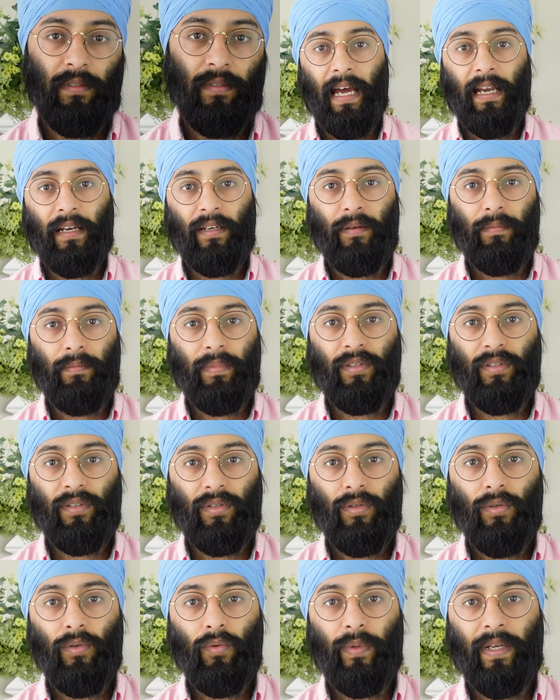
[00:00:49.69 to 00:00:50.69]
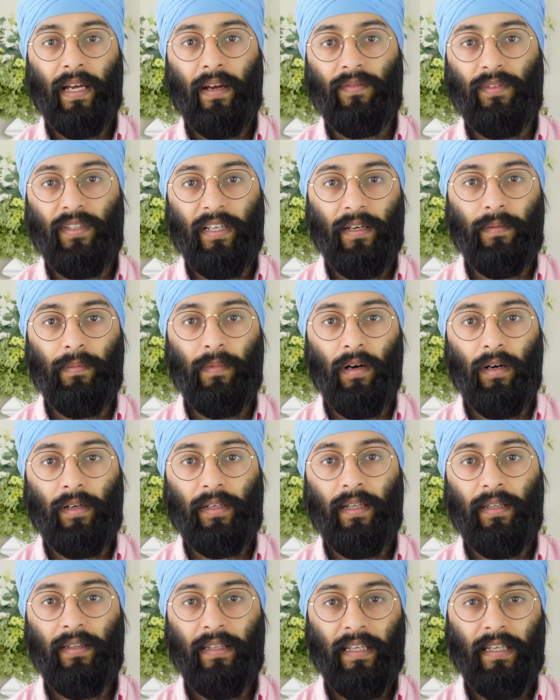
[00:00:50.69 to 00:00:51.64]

At number two, we have Denmark.